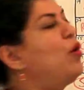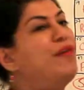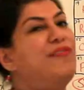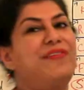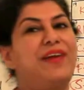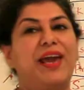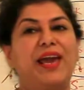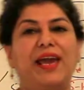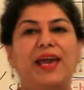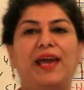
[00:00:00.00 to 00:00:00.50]

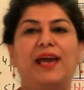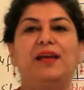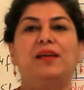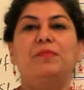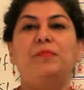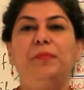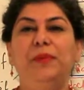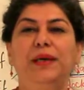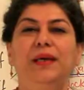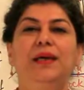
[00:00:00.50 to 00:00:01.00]
of A
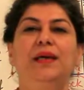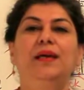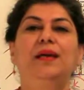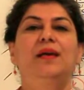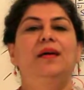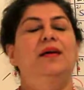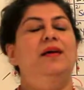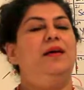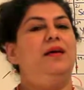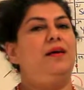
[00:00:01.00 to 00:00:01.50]
and
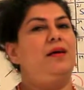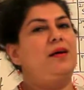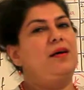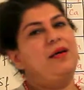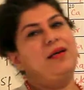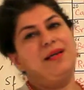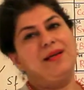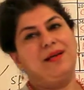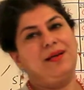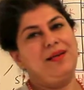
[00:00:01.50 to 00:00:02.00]
B
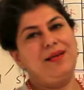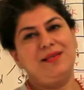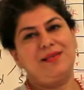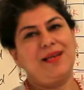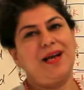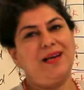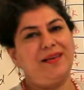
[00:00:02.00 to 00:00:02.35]
is